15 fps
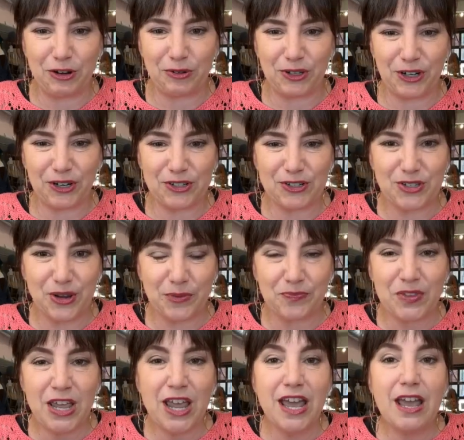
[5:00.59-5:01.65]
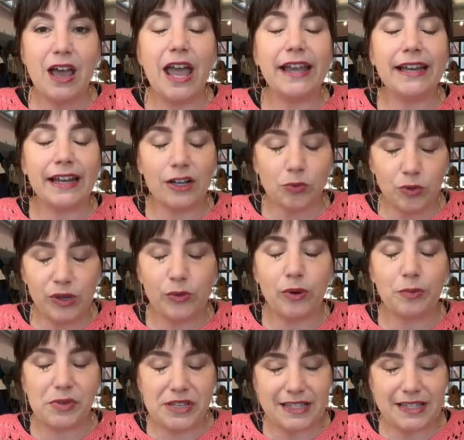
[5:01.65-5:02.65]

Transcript: video here. So, and we will